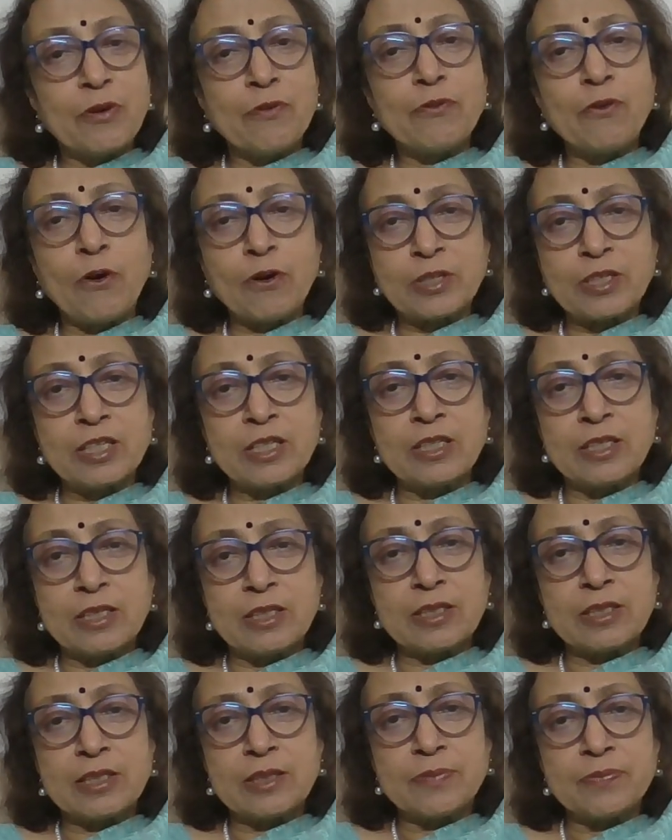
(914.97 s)

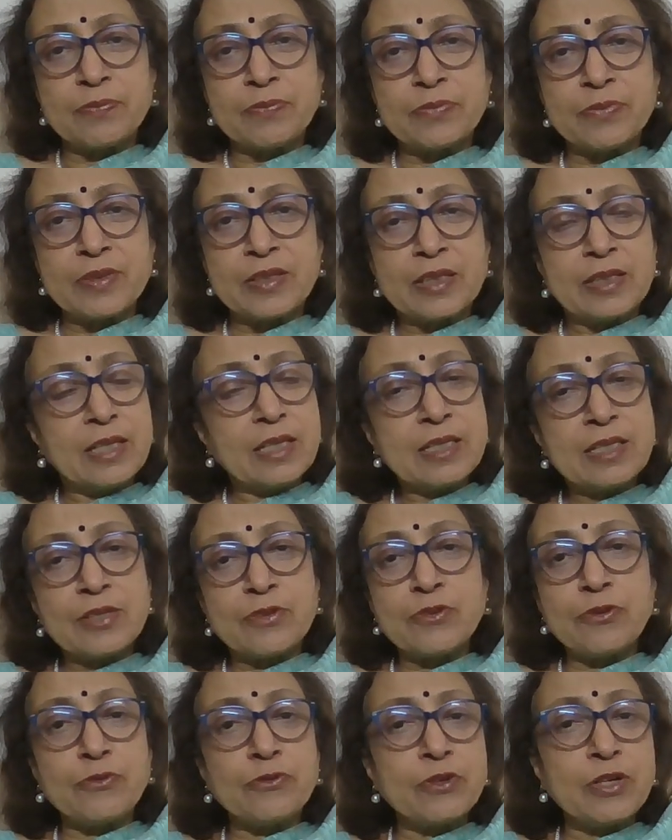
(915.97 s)
watered.
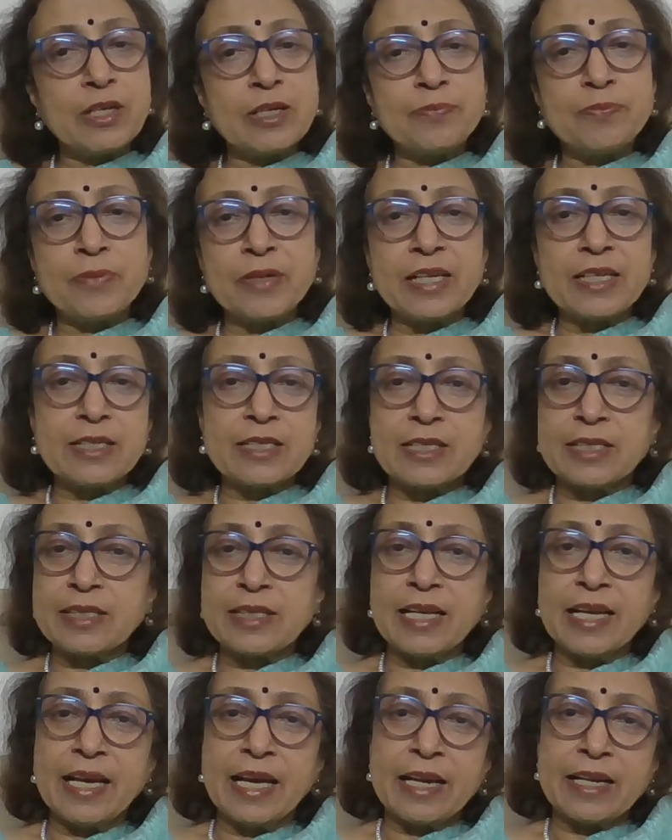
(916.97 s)
This verb is
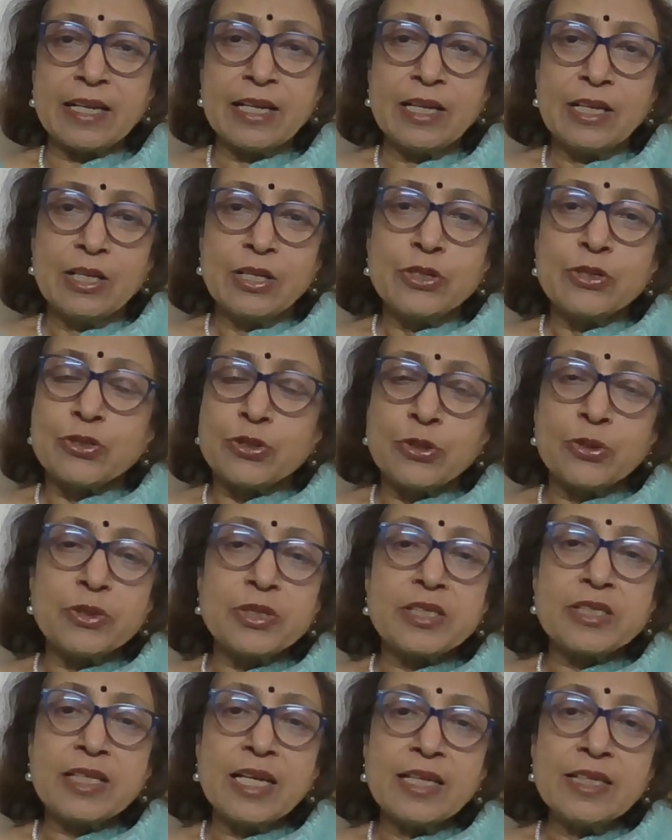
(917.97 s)
there. So
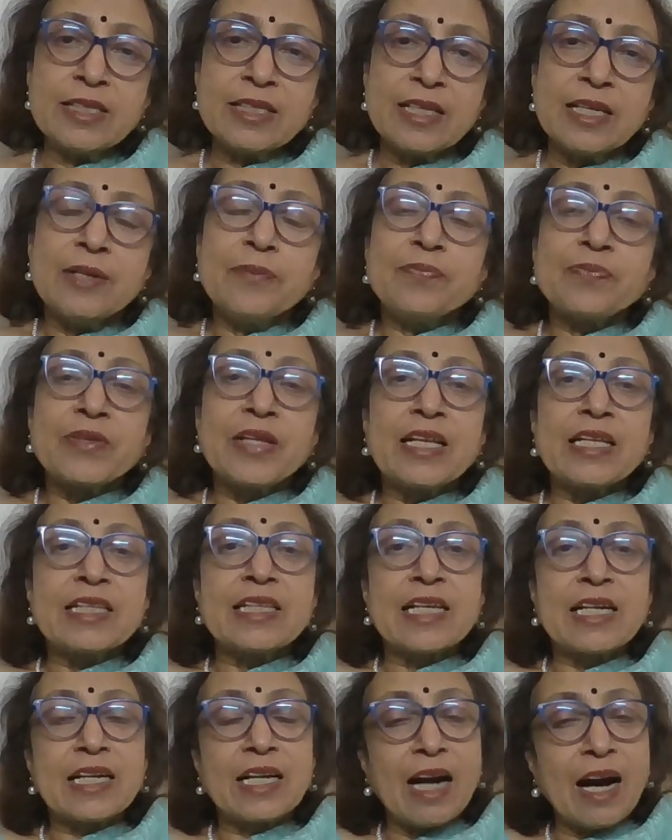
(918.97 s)
it says,
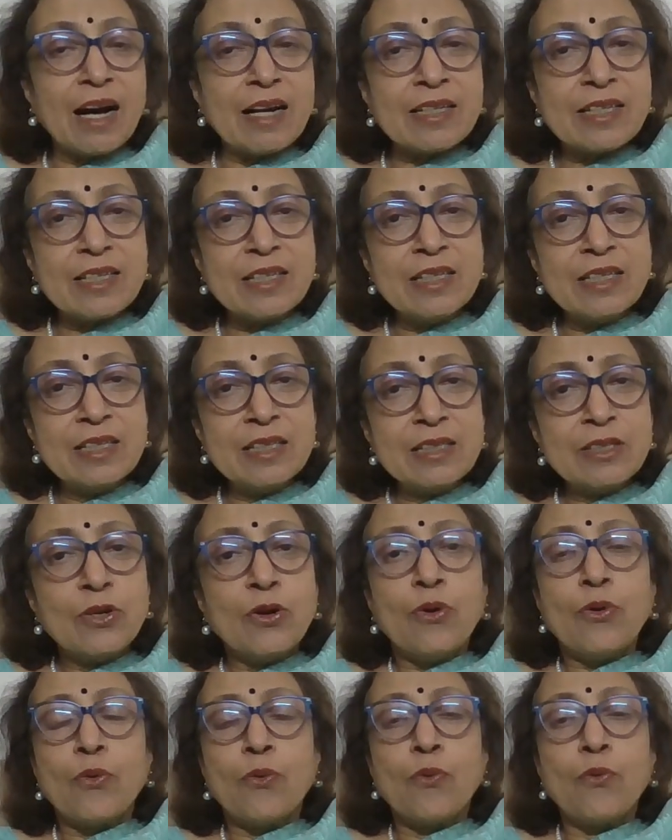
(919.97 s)
the gardener
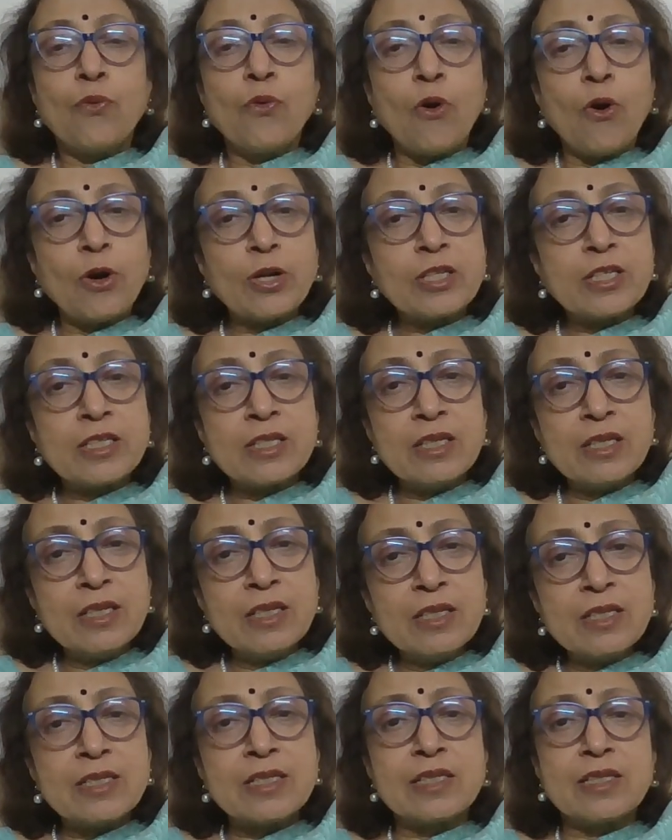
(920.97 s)

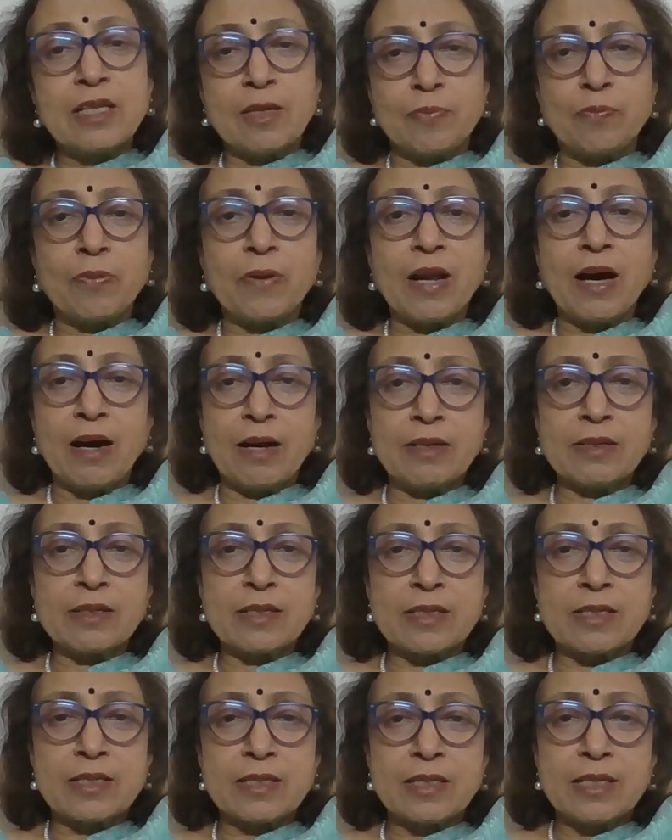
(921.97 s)
waters the
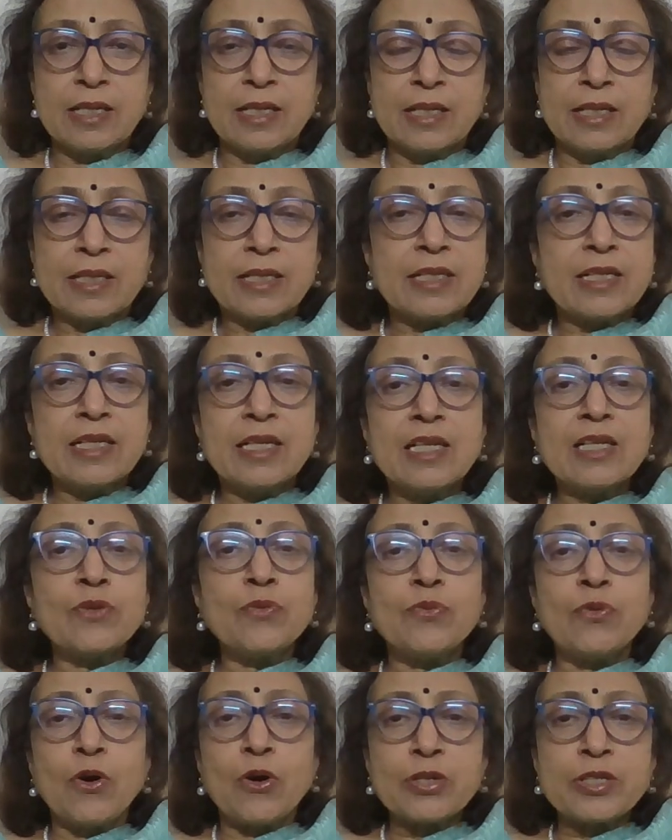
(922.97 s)
plants. Here,
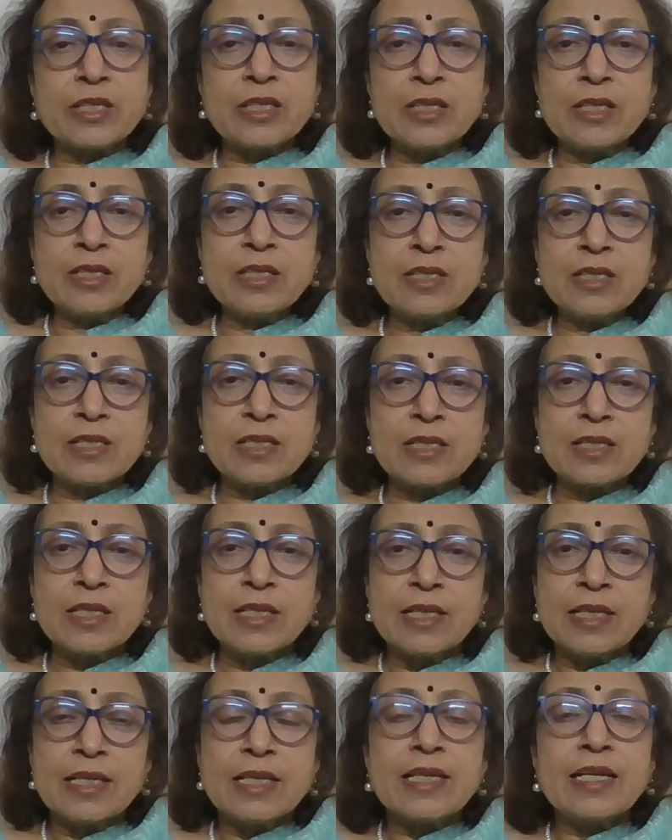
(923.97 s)
waters
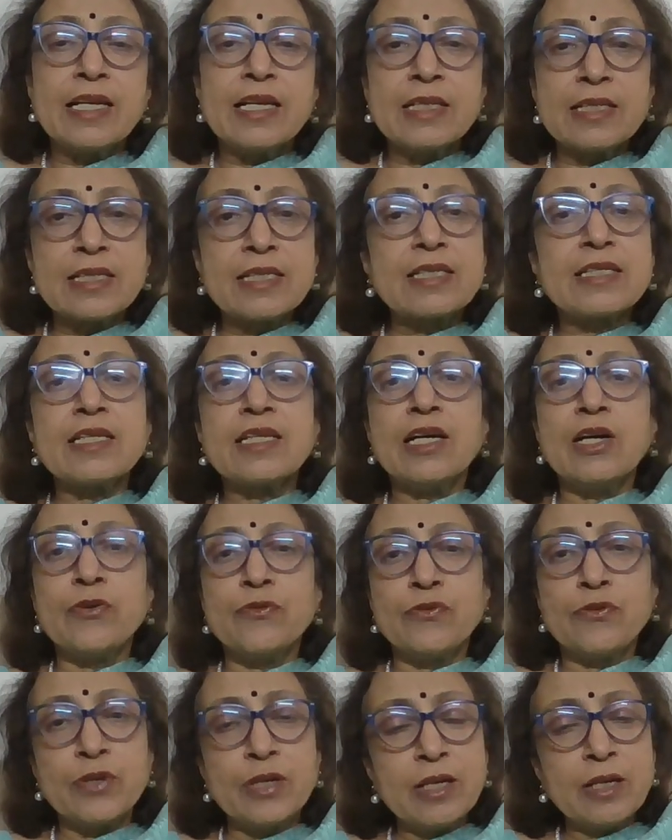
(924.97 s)
is a
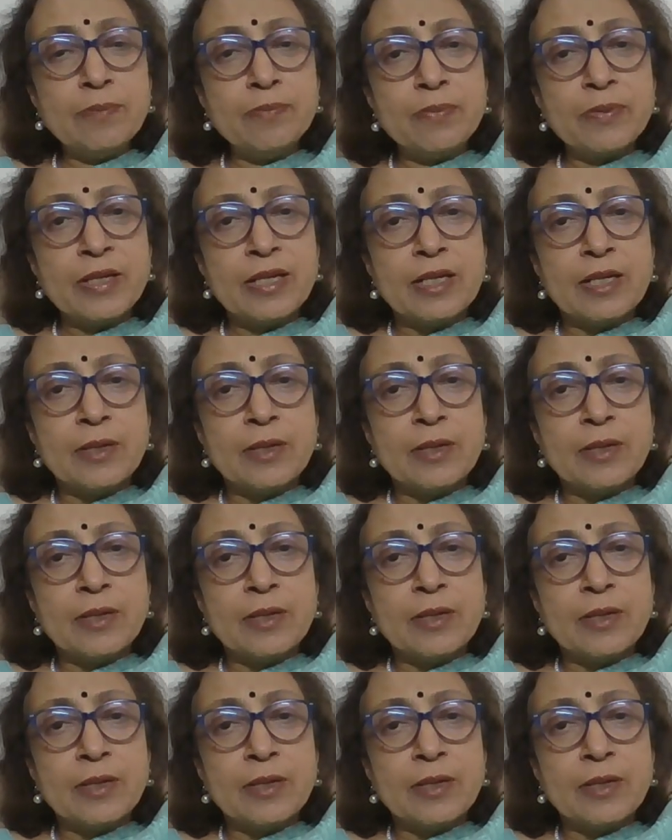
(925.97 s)
verb,